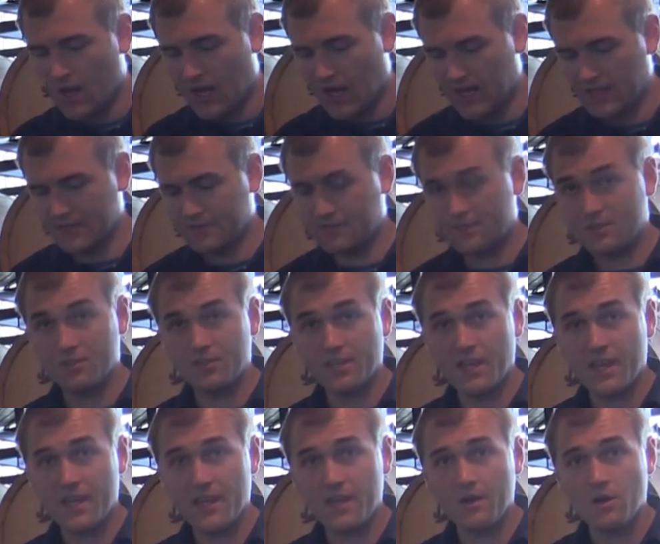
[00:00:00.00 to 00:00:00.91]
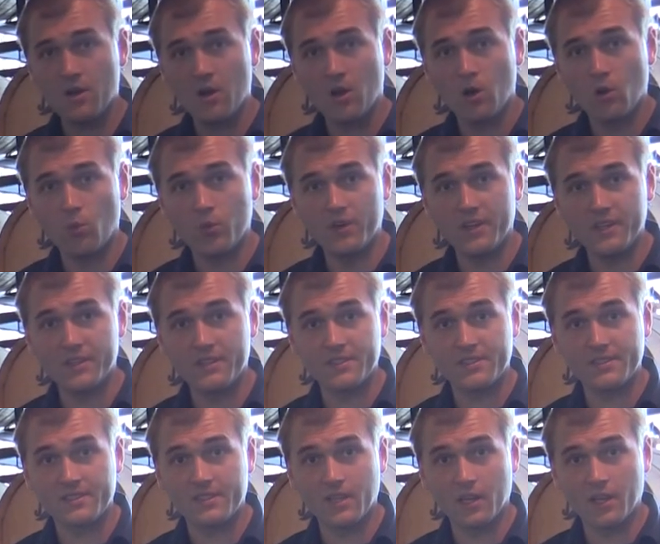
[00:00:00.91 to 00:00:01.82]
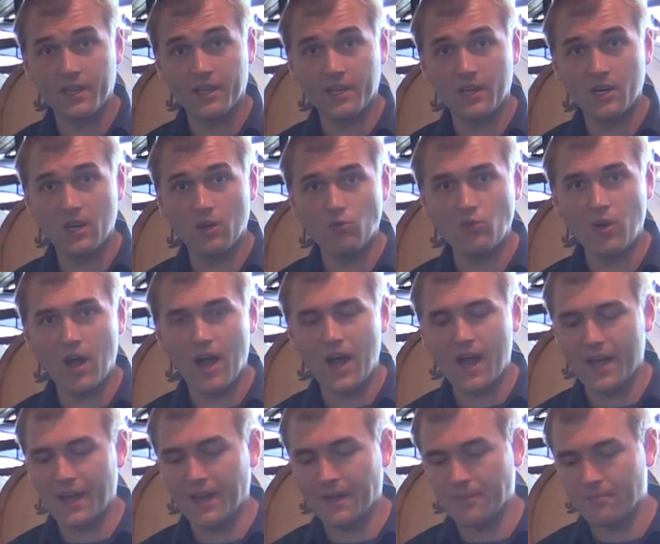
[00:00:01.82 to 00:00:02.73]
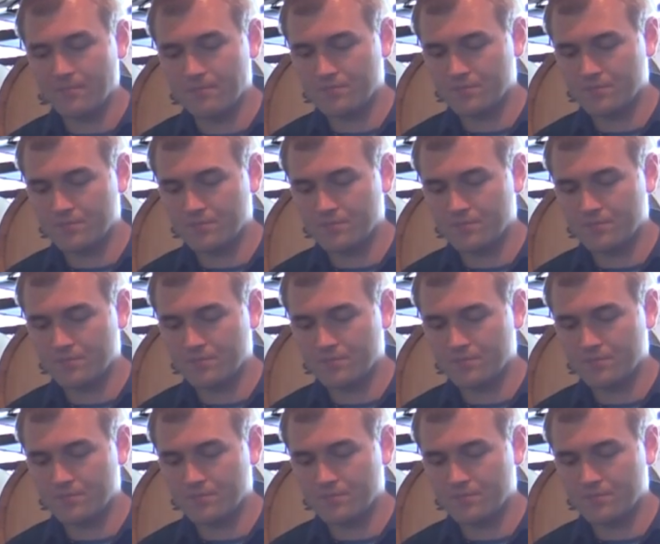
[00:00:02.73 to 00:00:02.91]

And today we are distilling a rye.